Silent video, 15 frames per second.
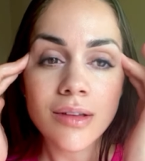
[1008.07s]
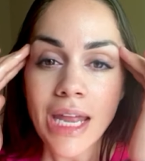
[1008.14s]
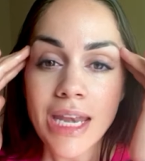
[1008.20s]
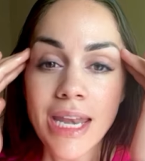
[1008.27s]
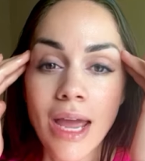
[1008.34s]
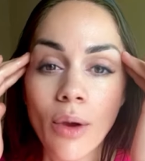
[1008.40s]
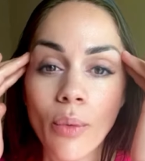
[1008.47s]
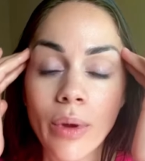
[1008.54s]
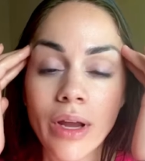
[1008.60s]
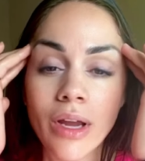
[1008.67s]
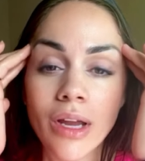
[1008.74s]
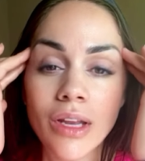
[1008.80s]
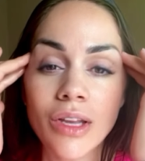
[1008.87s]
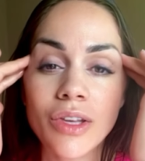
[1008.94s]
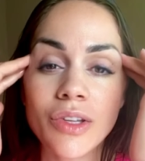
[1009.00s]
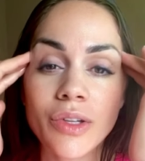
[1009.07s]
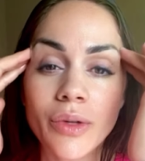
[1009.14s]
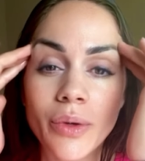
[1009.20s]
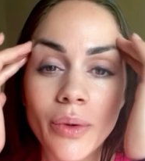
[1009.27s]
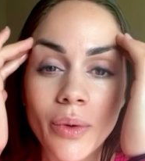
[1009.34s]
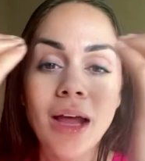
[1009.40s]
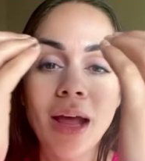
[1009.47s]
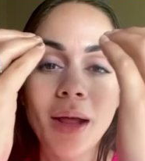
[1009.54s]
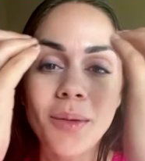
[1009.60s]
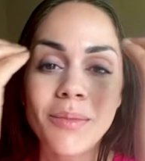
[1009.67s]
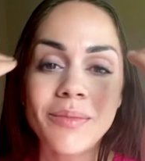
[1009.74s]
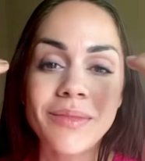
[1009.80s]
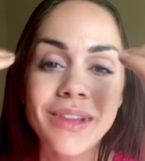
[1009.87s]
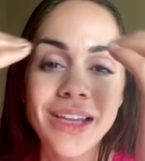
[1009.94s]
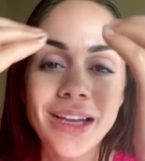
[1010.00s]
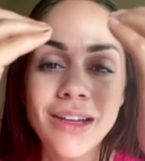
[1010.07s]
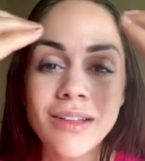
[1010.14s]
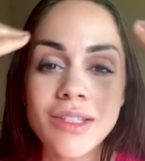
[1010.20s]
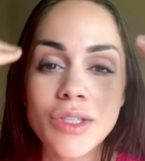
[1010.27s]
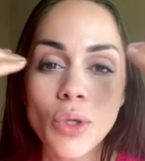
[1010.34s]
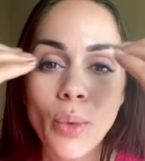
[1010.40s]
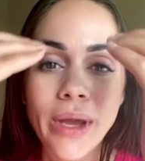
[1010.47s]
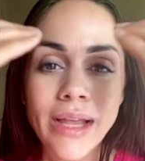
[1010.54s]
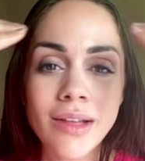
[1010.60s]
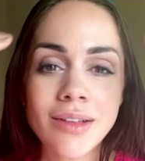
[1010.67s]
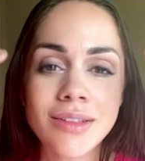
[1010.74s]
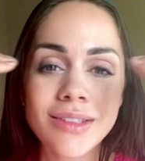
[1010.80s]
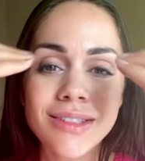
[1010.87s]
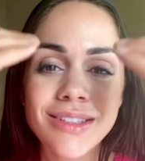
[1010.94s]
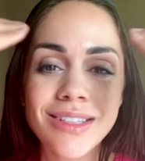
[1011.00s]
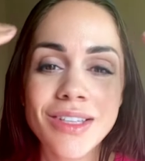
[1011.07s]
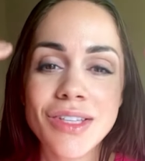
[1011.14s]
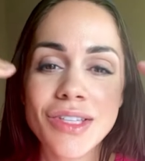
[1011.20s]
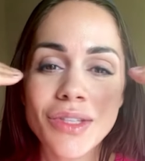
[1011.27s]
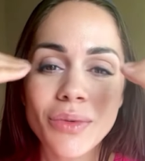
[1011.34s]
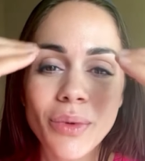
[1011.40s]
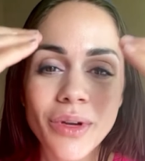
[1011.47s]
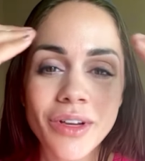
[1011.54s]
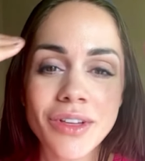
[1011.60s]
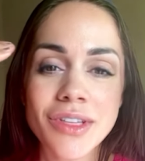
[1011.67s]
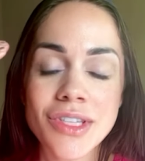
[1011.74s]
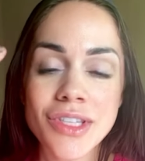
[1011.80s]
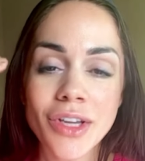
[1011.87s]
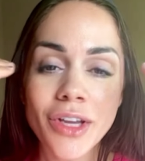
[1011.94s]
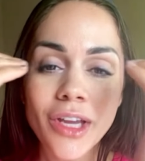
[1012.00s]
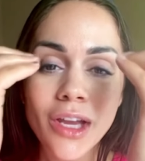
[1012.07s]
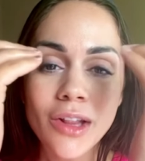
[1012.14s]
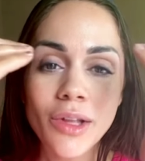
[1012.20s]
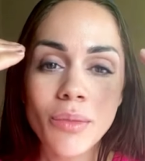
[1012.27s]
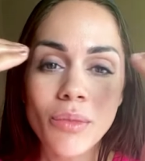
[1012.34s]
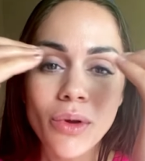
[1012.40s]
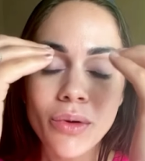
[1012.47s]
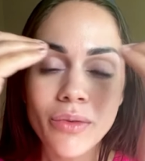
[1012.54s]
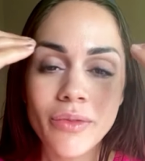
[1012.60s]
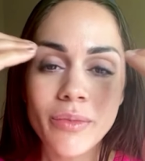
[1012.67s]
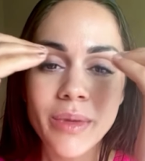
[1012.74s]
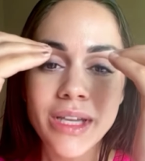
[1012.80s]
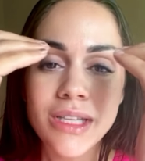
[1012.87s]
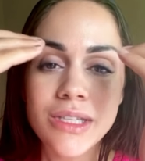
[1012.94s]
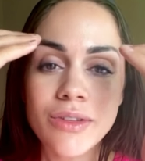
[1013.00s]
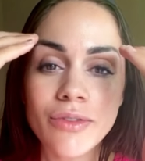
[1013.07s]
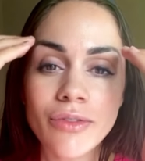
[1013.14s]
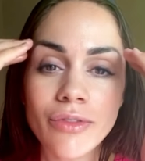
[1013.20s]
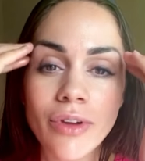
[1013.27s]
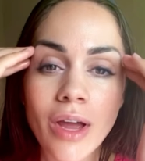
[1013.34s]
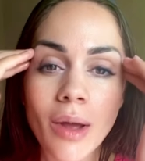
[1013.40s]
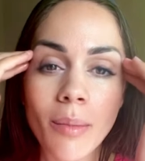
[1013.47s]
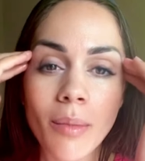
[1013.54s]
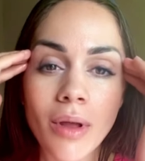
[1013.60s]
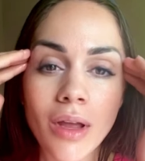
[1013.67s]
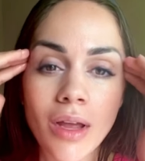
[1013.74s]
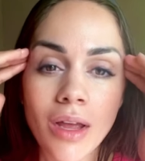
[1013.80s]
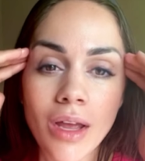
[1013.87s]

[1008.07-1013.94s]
Now we're going to do little squiggles, swirls, circular movements from